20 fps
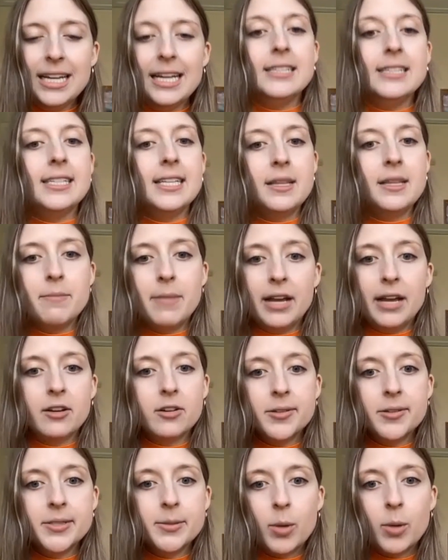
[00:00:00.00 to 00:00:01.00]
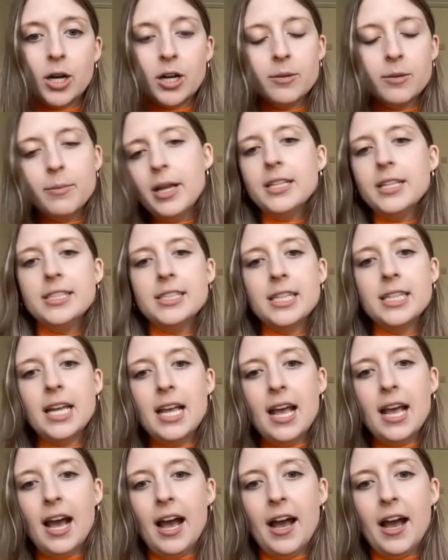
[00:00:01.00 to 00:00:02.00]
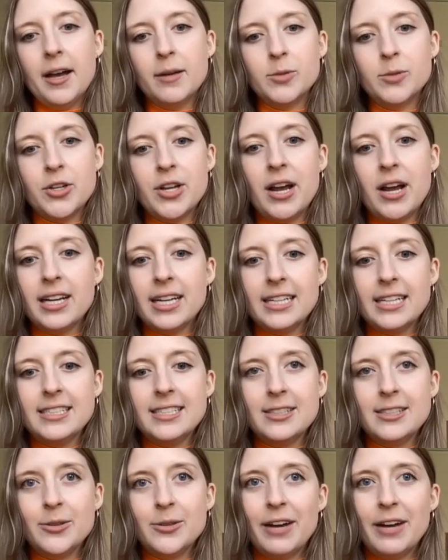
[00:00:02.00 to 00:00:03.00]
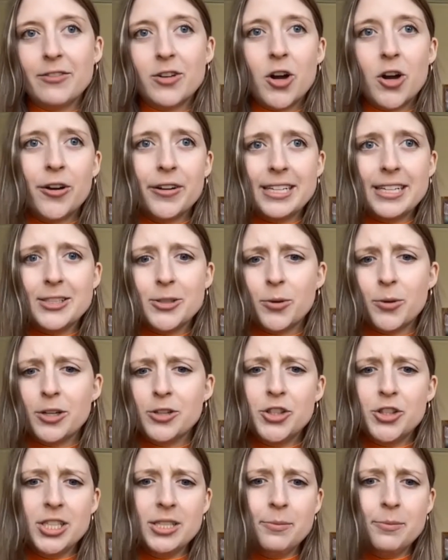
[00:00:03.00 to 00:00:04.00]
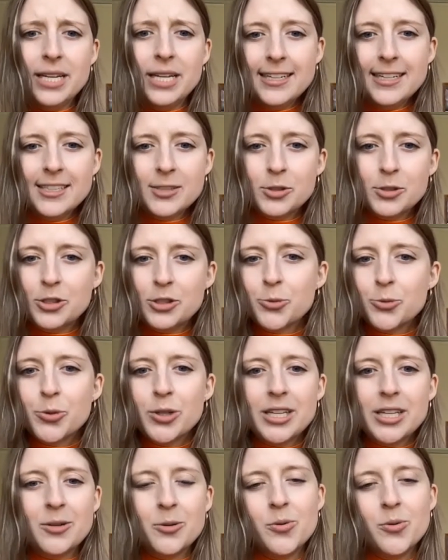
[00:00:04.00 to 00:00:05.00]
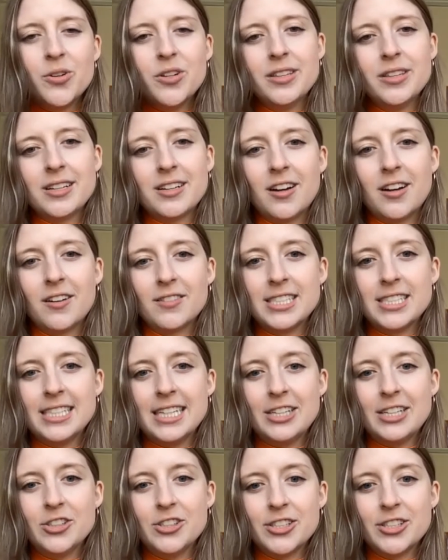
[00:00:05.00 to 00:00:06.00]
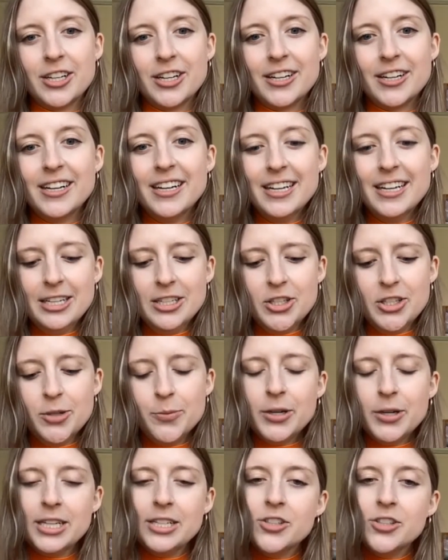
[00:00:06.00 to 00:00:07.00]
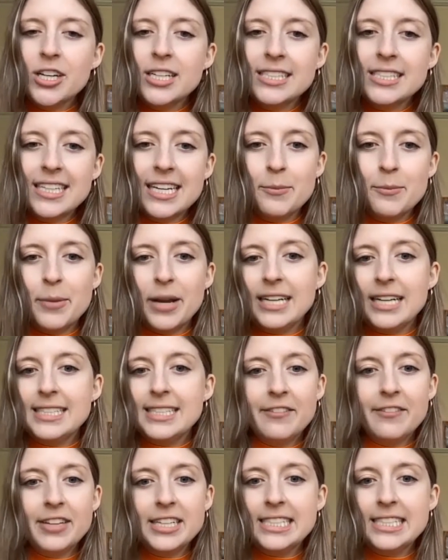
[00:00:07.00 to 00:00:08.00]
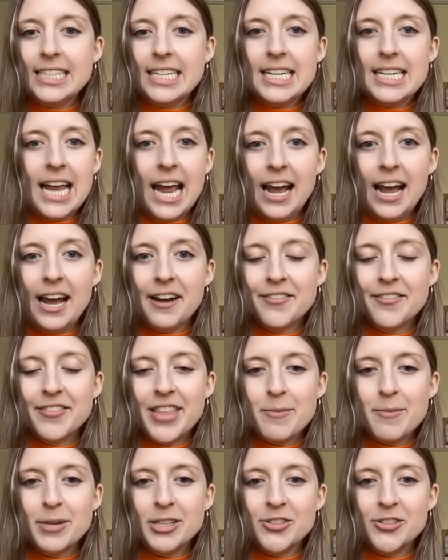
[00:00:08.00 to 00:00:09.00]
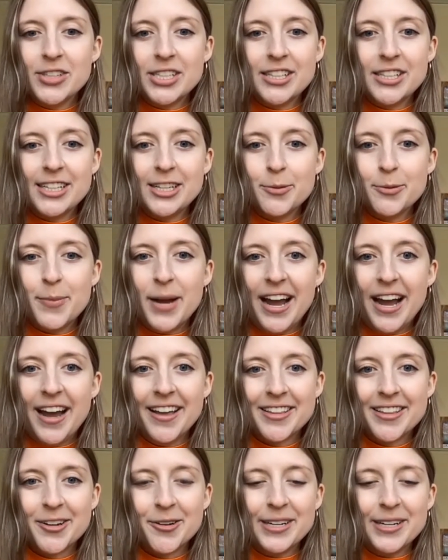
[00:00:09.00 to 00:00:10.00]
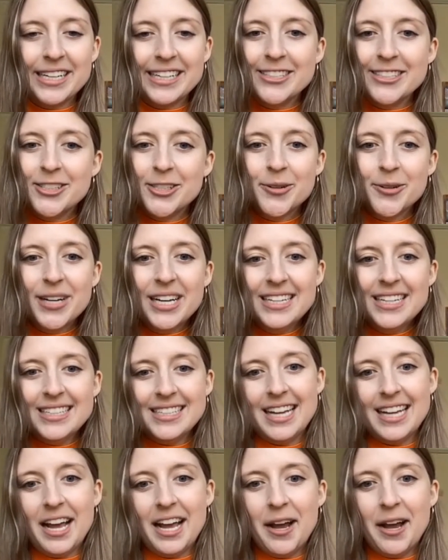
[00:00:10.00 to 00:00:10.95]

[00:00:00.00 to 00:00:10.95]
into the medical department. So now I get to have colleagues who are GPs, which is really cool. And the conversations are super interesting, but I definitely didn't have that much of a clear path going into it.